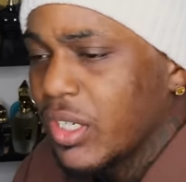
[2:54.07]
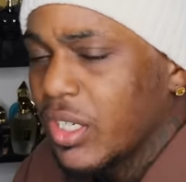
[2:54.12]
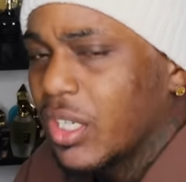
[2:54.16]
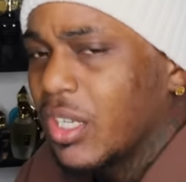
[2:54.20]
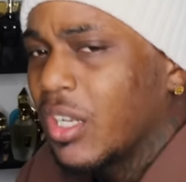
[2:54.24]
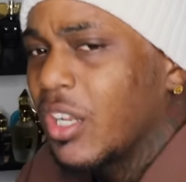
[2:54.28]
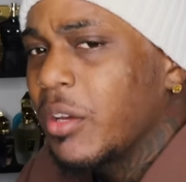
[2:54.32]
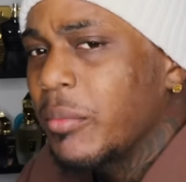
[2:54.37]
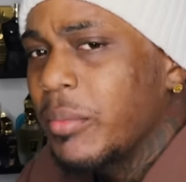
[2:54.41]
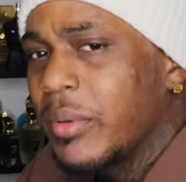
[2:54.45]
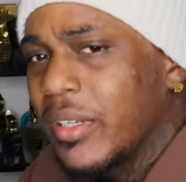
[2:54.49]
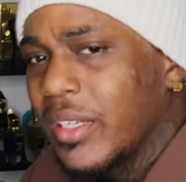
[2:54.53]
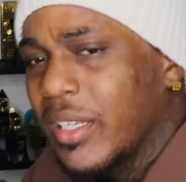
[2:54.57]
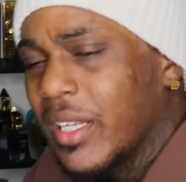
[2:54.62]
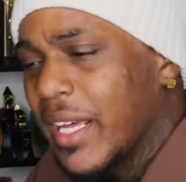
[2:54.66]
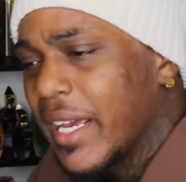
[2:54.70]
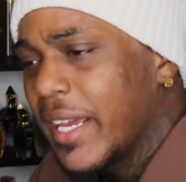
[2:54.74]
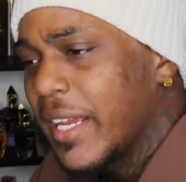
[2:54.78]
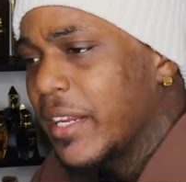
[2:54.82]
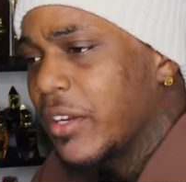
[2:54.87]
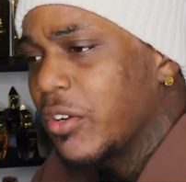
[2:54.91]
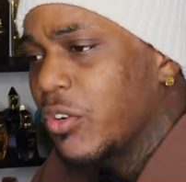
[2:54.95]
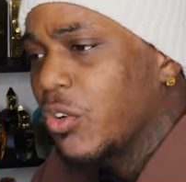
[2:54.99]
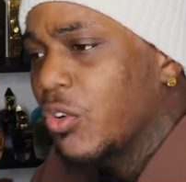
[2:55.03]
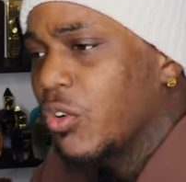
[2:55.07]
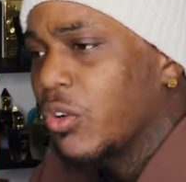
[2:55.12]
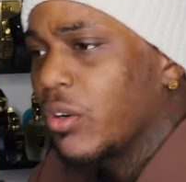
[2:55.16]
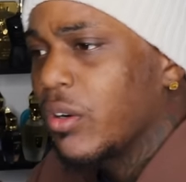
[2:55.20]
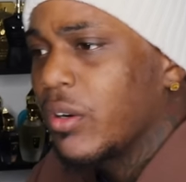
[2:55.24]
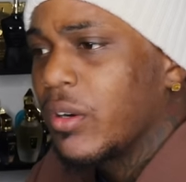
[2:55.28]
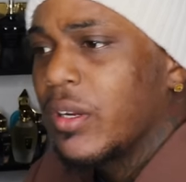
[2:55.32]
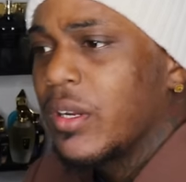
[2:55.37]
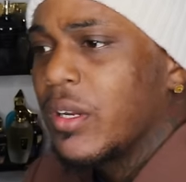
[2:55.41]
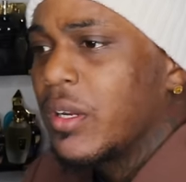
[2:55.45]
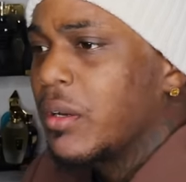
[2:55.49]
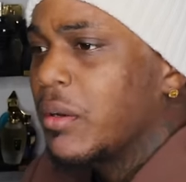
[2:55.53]
clubbing-like
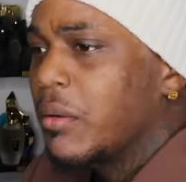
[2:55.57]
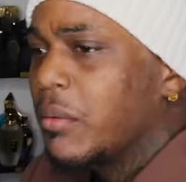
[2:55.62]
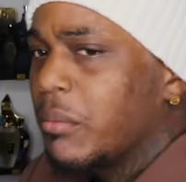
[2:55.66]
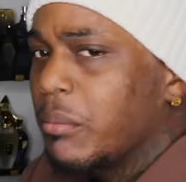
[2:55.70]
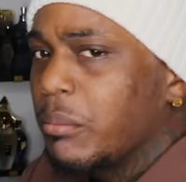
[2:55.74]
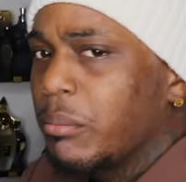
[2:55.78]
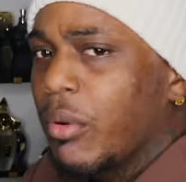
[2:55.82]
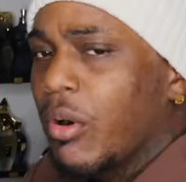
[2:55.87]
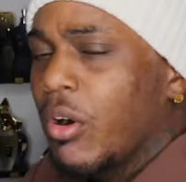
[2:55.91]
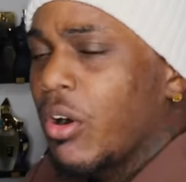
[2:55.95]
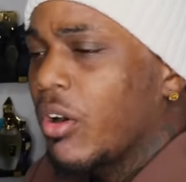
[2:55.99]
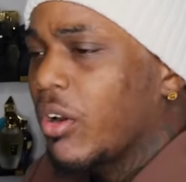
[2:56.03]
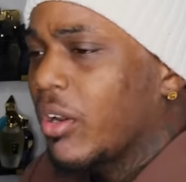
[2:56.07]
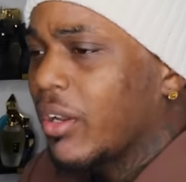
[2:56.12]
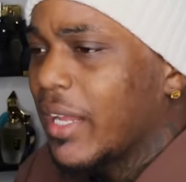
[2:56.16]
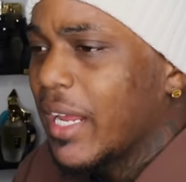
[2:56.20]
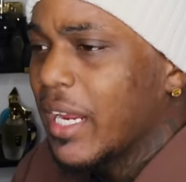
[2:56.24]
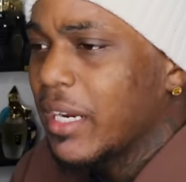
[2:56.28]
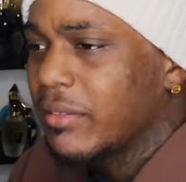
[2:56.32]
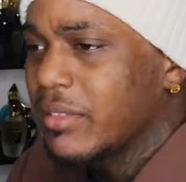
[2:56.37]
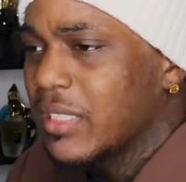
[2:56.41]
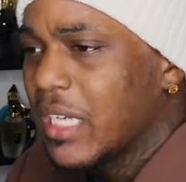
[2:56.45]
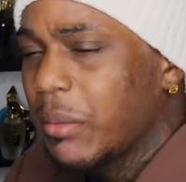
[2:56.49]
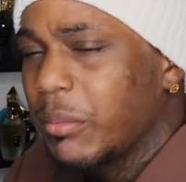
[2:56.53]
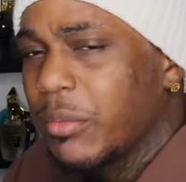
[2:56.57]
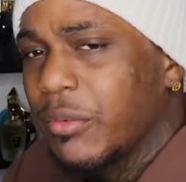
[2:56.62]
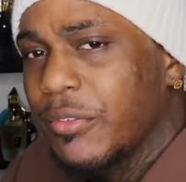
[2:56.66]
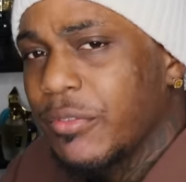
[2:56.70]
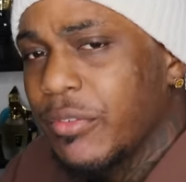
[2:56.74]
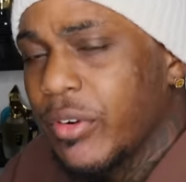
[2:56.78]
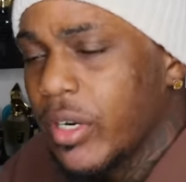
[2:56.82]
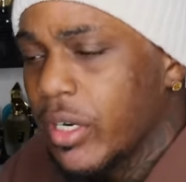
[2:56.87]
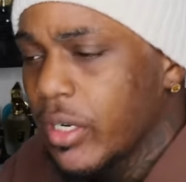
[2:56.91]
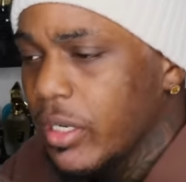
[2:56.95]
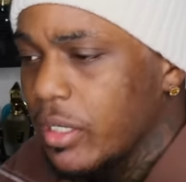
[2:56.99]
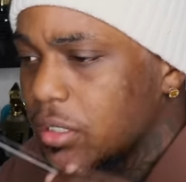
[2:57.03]
or bar-like type of
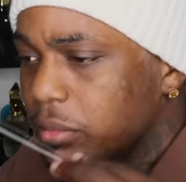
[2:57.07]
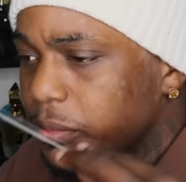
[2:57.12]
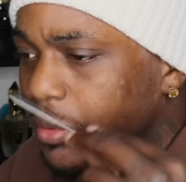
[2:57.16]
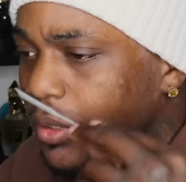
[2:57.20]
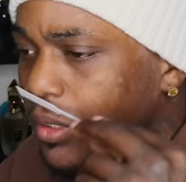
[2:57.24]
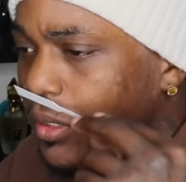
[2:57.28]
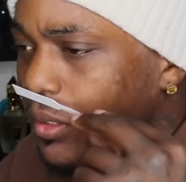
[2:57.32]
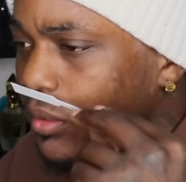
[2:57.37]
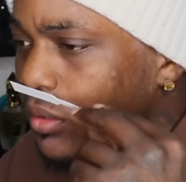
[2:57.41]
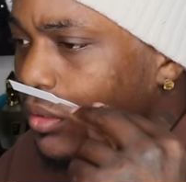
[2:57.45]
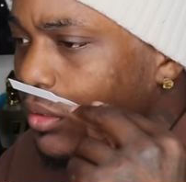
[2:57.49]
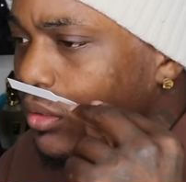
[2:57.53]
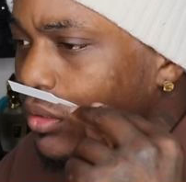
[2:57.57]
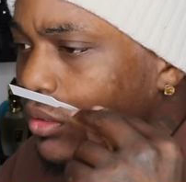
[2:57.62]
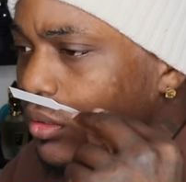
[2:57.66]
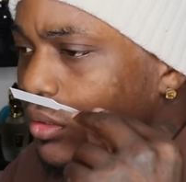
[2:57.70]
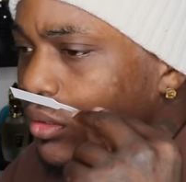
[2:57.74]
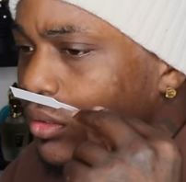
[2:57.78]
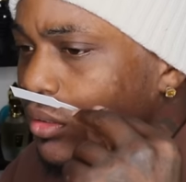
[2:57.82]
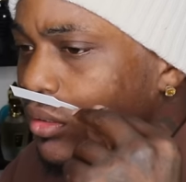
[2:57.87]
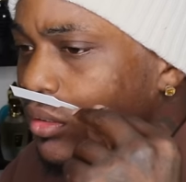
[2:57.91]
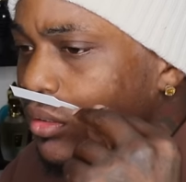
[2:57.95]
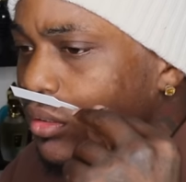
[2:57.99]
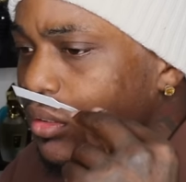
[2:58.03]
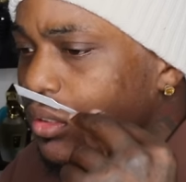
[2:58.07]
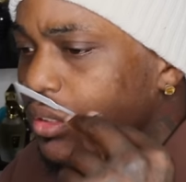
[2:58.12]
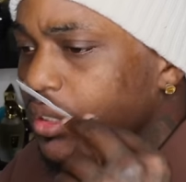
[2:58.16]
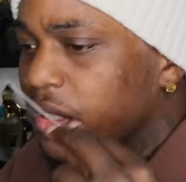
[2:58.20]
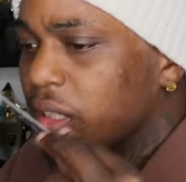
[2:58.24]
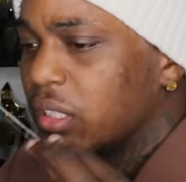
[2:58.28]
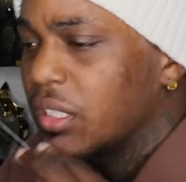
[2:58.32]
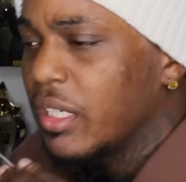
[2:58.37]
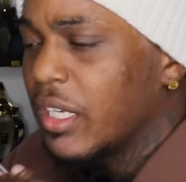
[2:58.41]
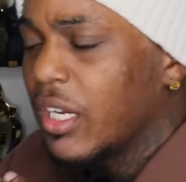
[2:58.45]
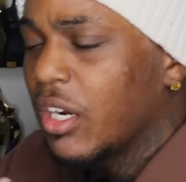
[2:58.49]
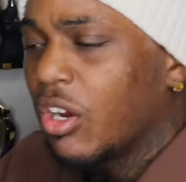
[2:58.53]
fragrance, but
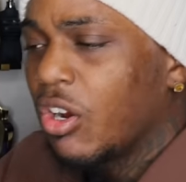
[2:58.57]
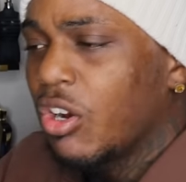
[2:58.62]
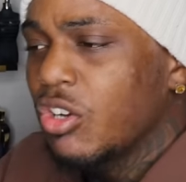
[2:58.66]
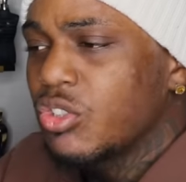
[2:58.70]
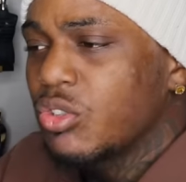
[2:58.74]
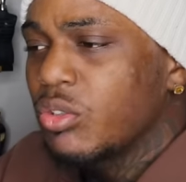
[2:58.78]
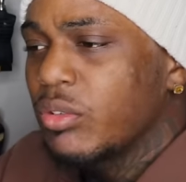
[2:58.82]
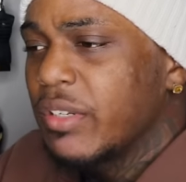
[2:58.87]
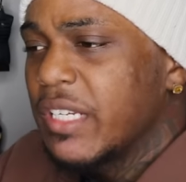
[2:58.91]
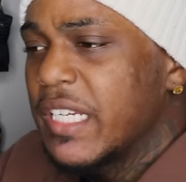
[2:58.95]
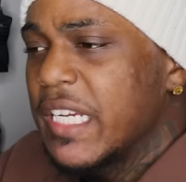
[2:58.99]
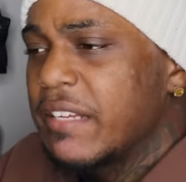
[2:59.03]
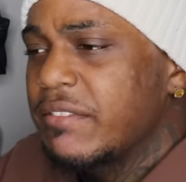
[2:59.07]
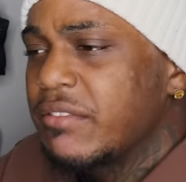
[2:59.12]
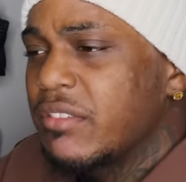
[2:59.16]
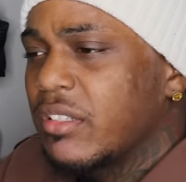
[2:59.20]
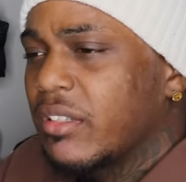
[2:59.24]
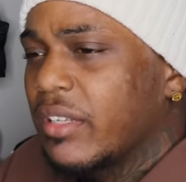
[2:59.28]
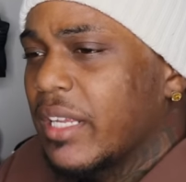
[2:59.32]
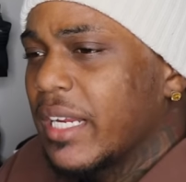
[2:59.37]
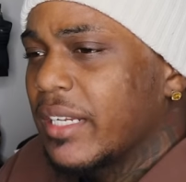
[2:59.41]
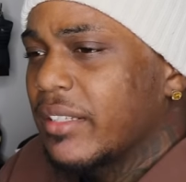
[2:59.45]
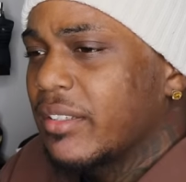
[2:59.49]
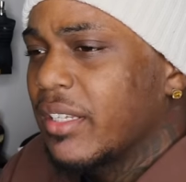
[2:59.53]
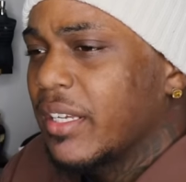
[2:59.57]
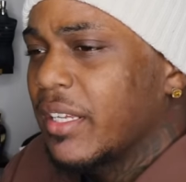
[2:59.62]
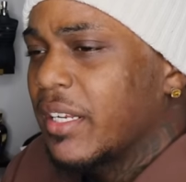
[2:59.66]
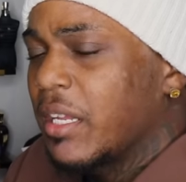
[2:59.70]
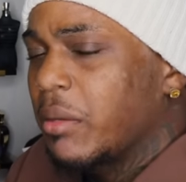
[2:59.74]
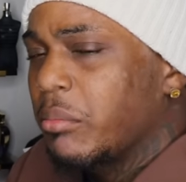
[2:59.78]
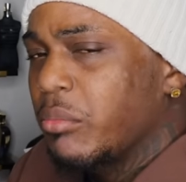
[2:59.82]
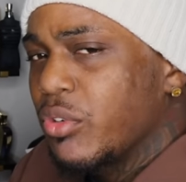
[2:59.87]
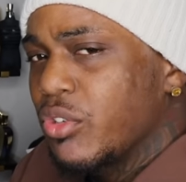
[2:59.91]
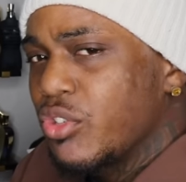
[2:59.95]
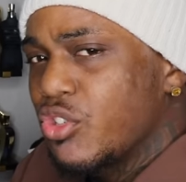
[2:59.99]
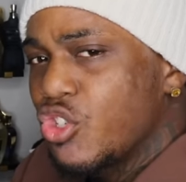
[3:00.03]
it also gives you, like,
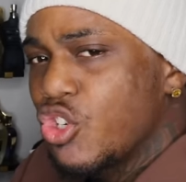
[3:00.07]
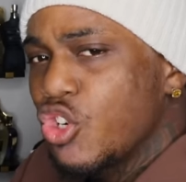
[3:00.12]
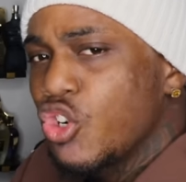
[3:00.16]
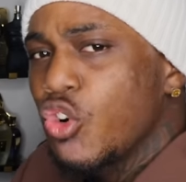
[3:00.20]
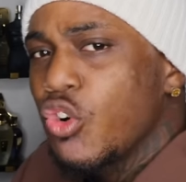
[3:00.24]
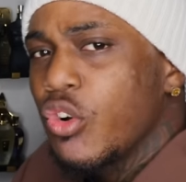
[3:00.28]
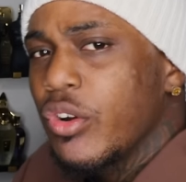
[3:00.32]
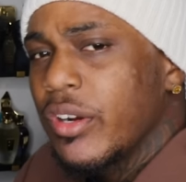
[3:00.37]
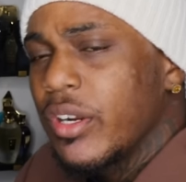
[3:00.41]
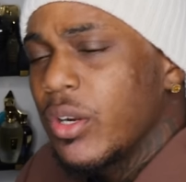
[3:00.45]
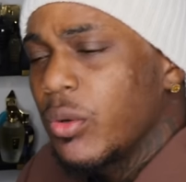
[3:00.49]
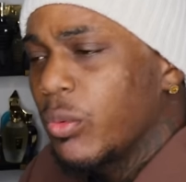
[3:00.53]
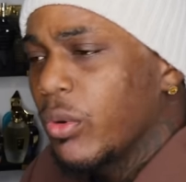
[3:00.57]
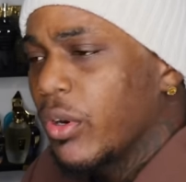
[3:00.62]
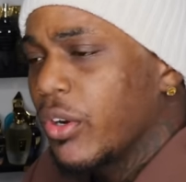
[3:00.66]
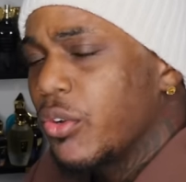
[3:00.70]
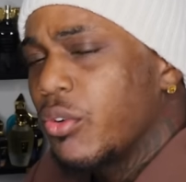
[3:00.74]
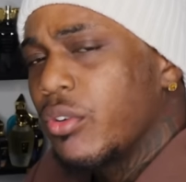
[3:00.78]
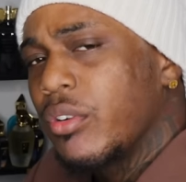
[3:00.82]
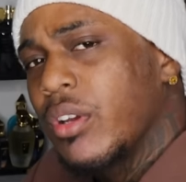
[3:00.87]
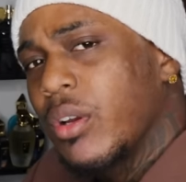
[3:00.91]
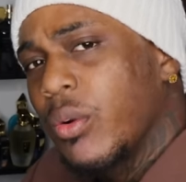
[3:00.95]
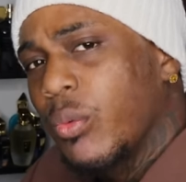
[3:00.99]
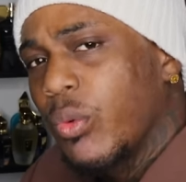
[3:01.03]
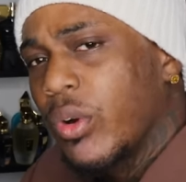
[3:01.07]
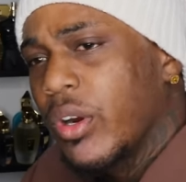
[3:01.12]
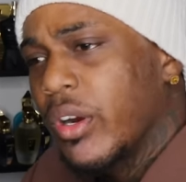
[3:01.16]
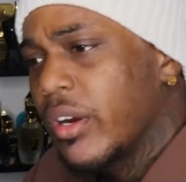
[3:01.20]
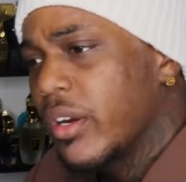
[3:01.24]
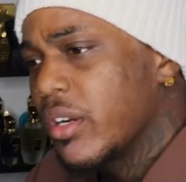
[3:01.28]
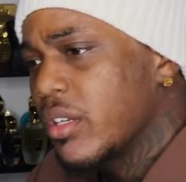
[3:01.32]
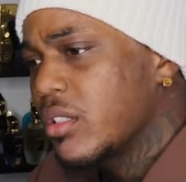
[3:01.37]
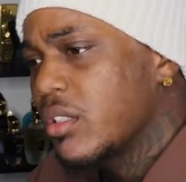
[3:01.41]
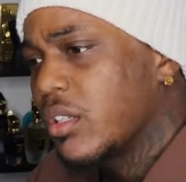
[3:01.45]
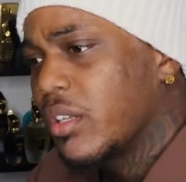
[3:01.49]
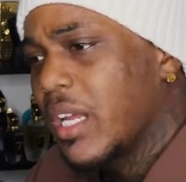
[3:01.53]
that maturity where you can
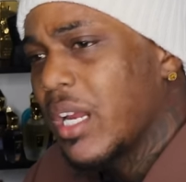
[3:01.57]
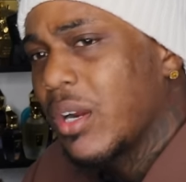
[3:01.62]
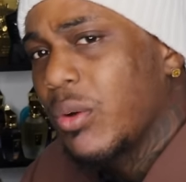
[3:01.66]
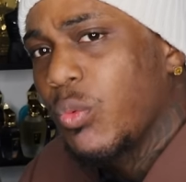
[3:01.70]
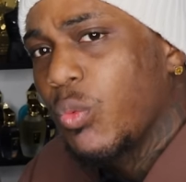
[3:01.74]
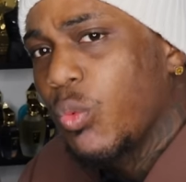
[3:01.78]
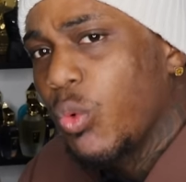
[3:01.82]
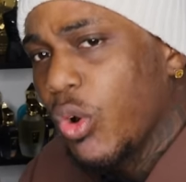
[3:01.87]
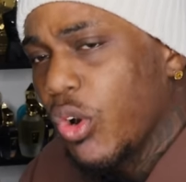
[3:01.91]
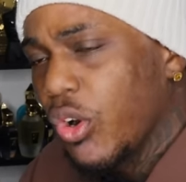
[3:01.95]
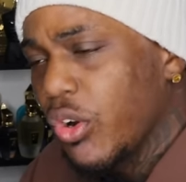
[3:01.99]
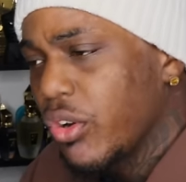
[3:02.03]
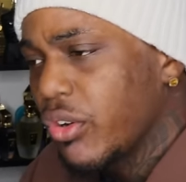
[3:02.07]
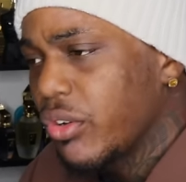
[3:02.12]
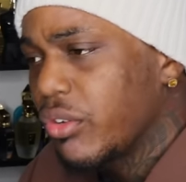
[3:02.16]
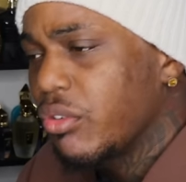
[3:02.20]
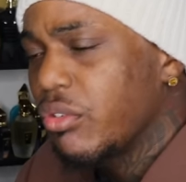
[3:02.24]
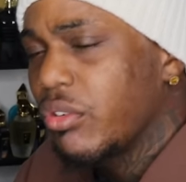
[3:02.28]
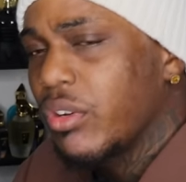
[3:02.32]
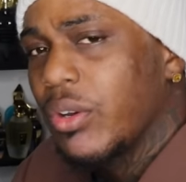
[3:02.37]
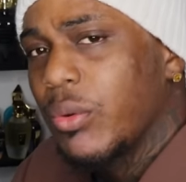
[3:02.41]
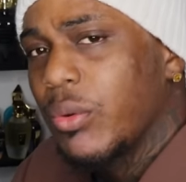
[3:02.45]
wear it to, like, work. You